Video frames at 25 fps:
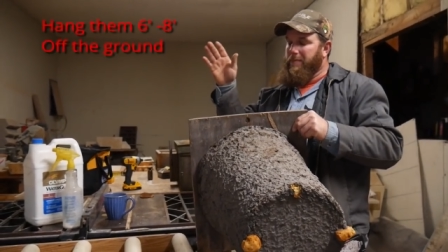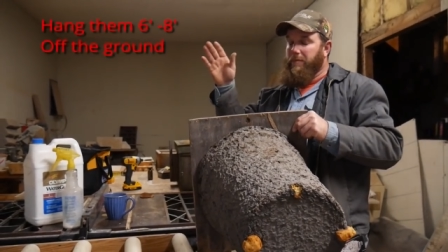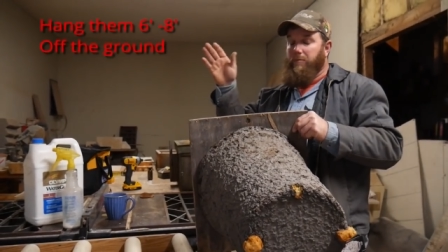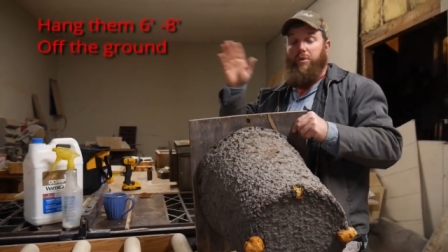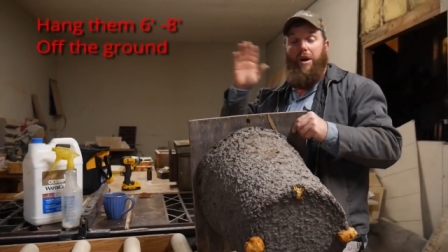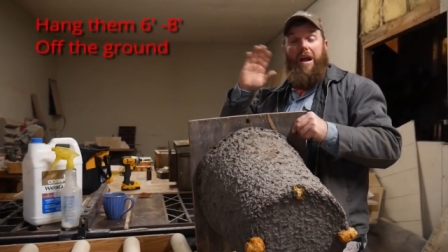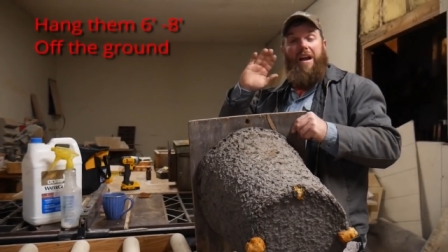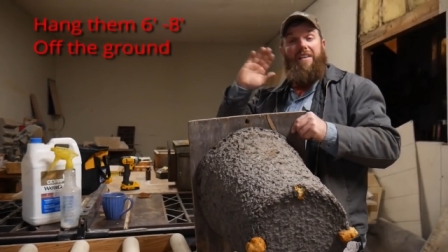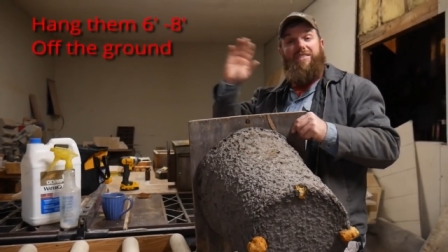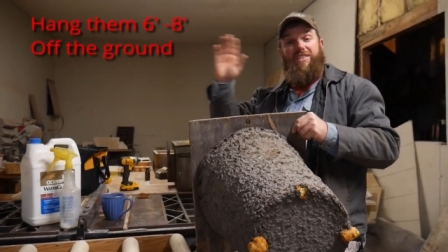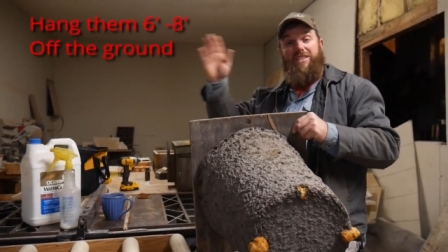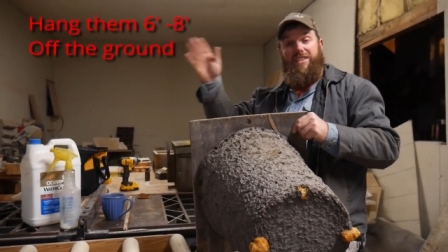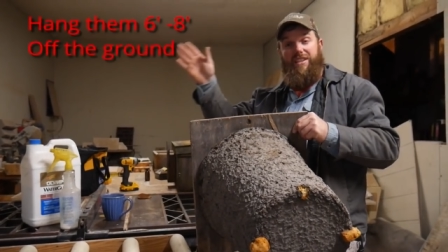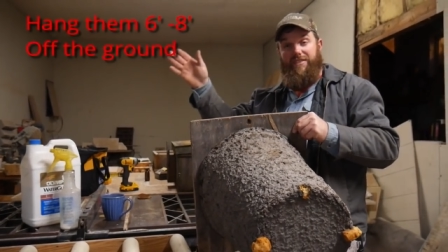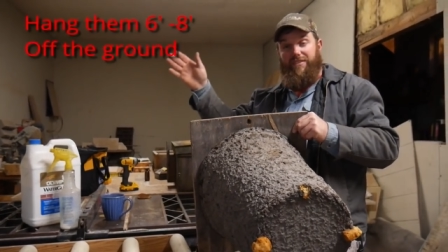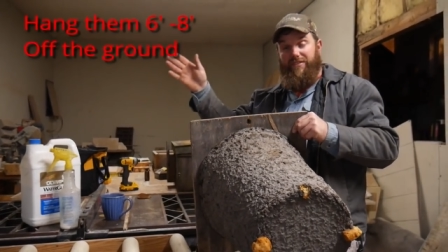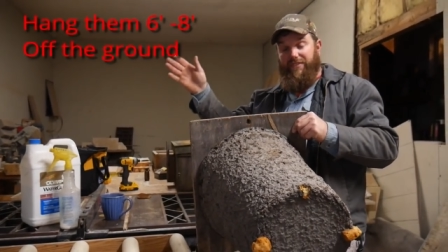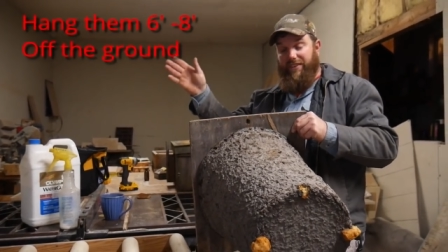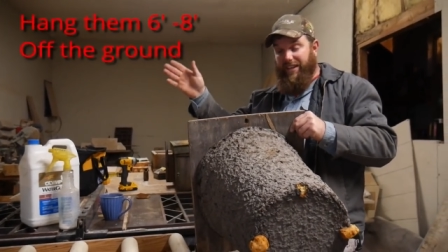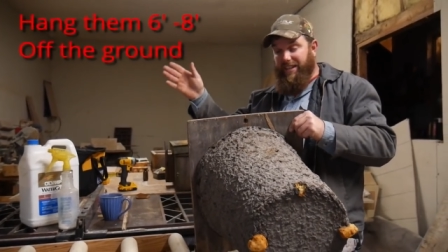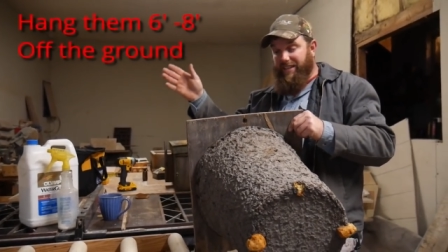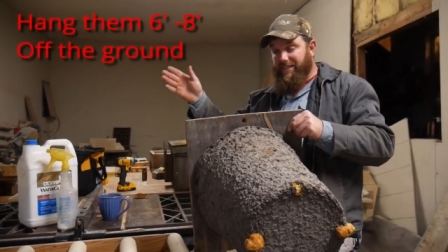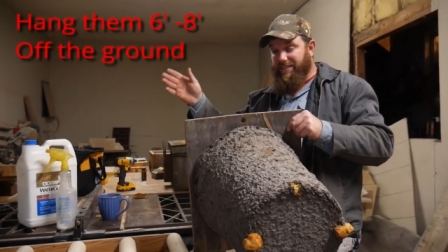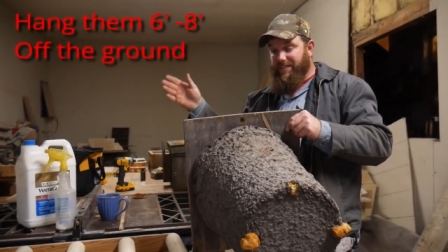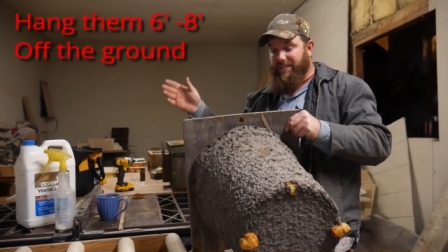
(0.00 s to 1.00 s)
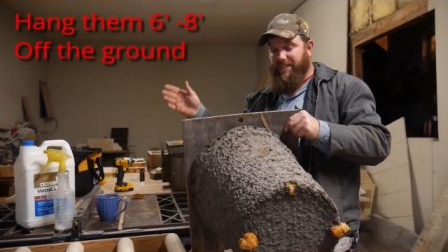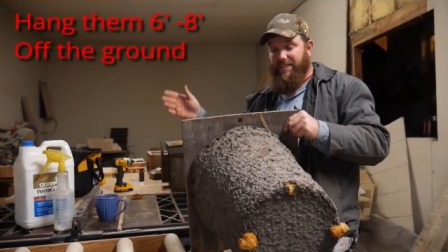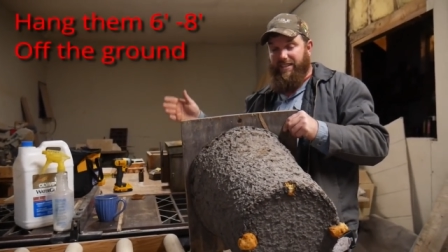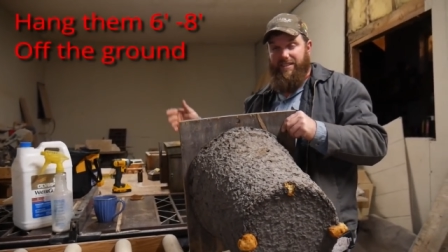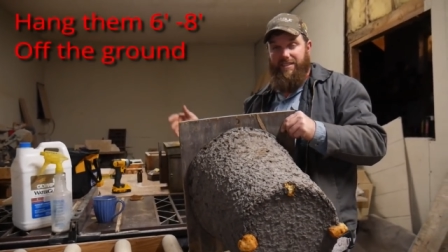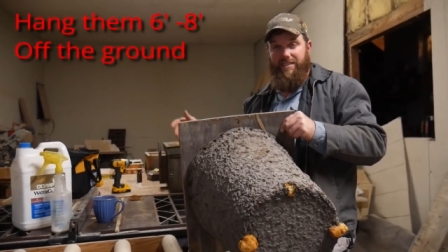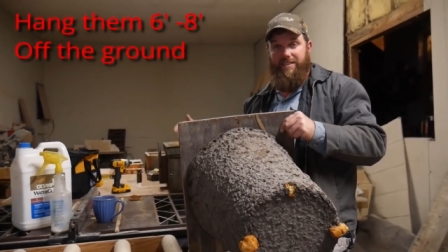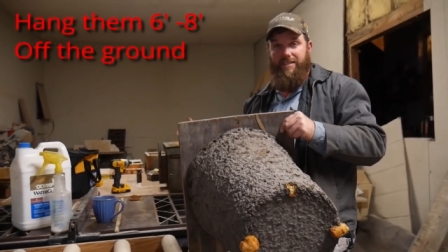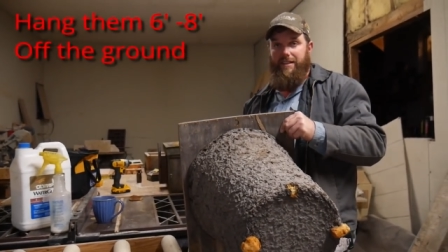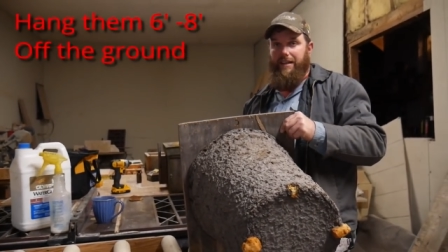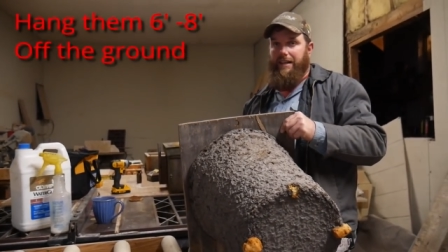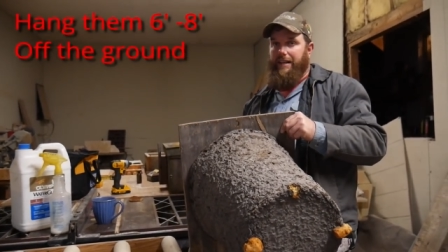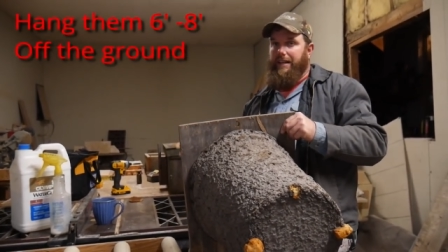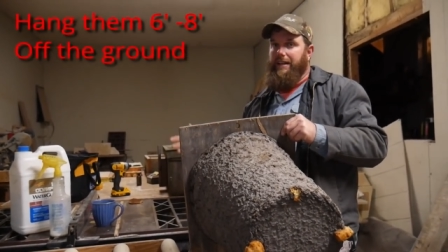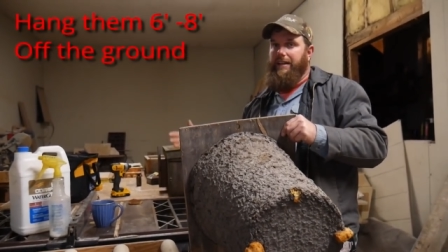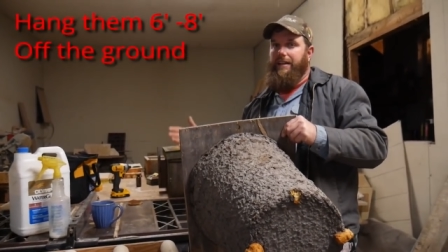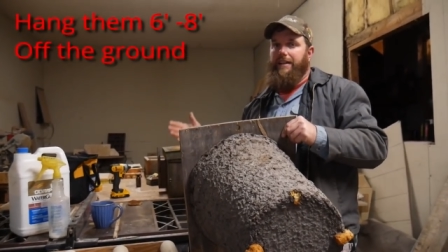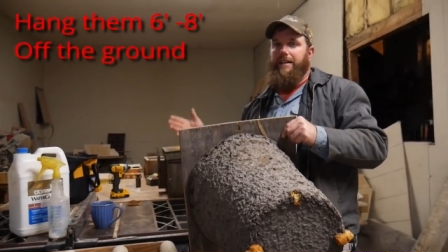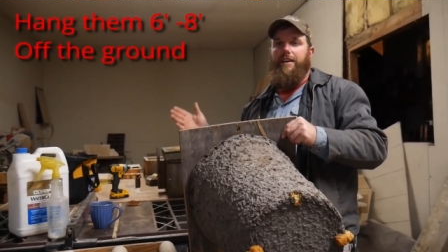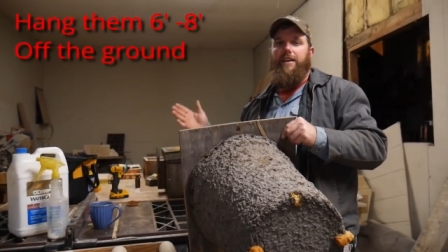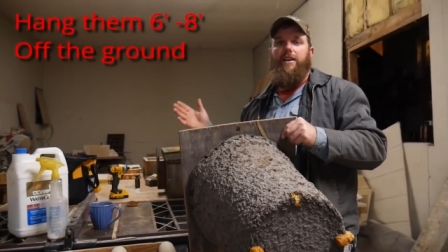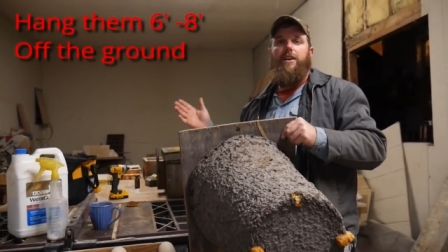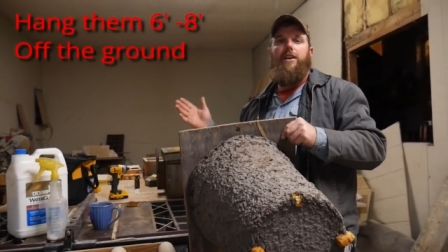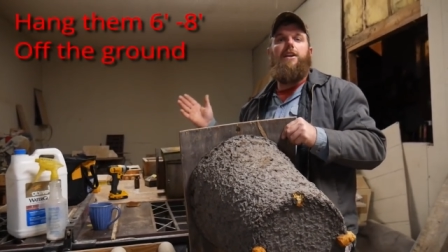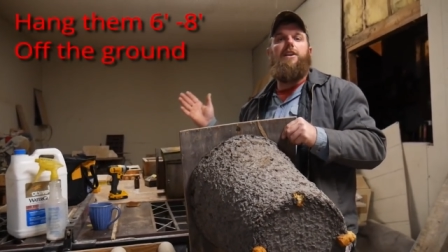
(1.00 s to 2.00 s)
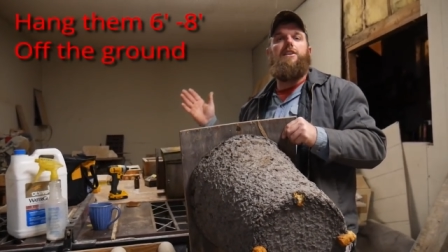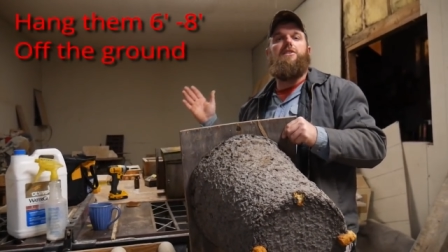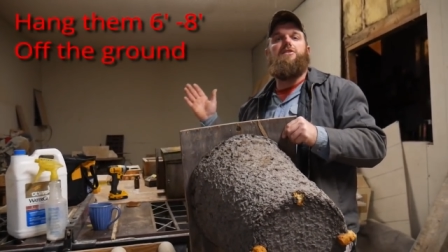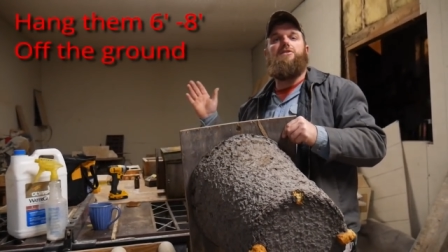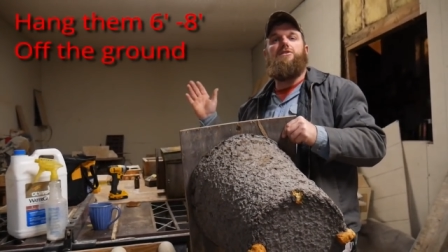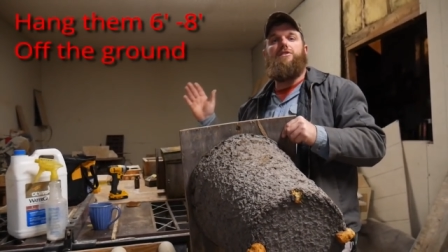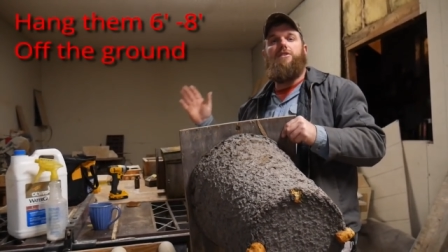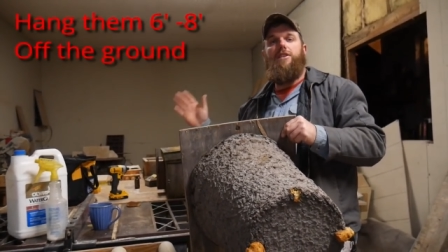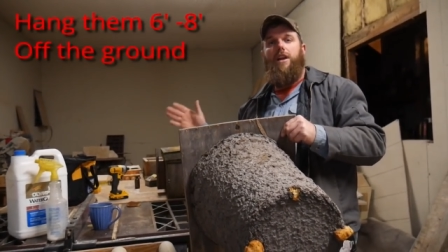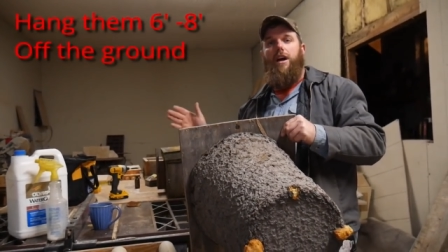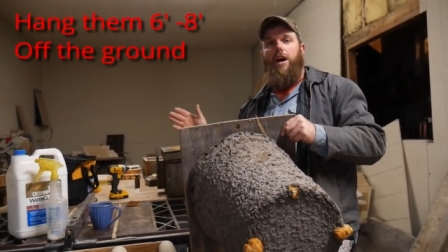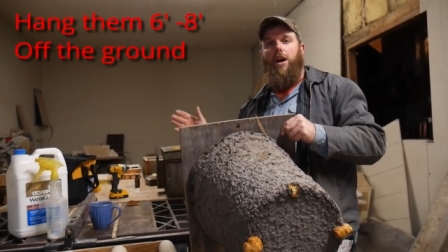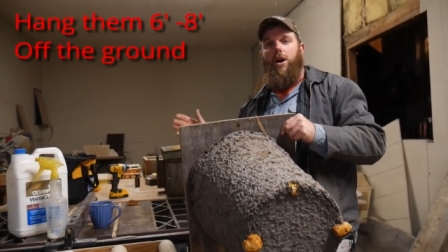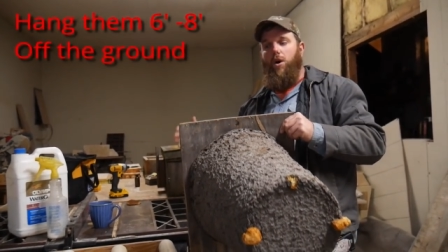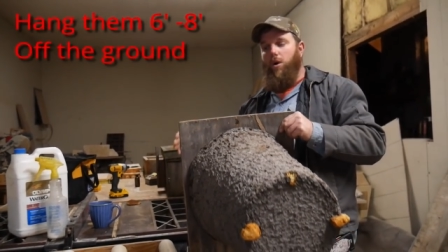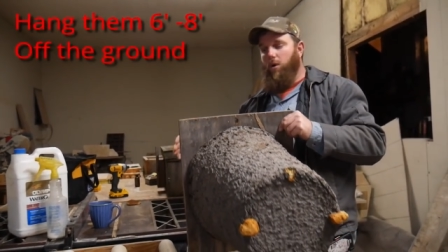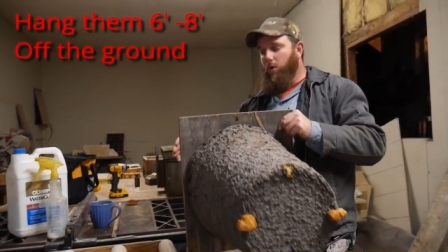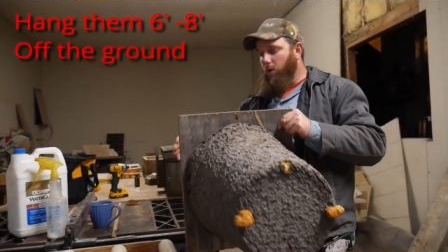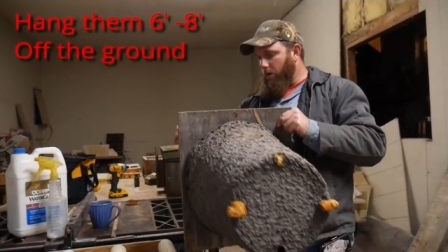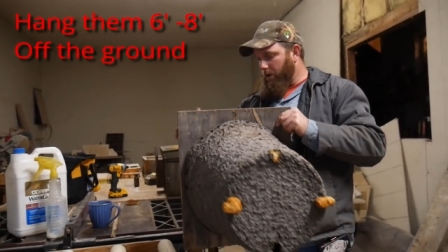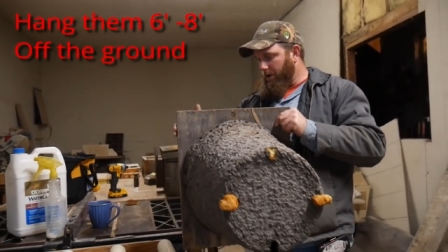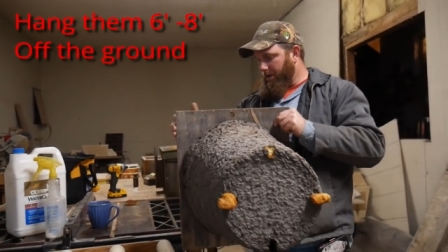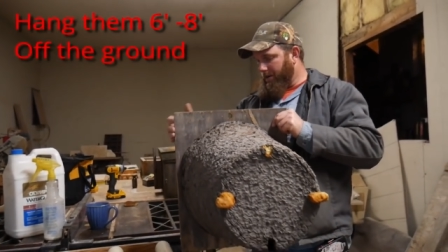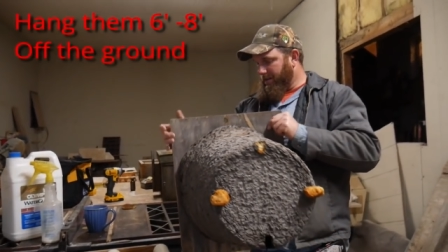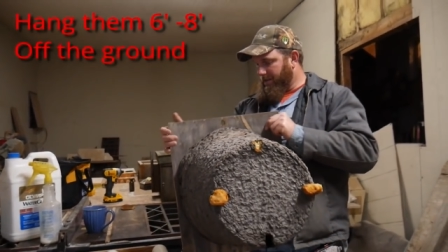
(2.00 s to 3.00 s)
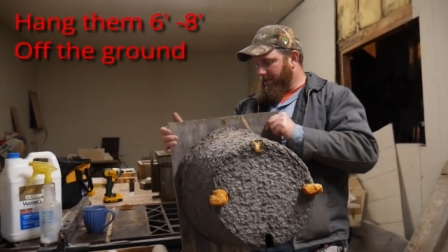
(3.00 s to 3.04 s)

privacy fences. There is no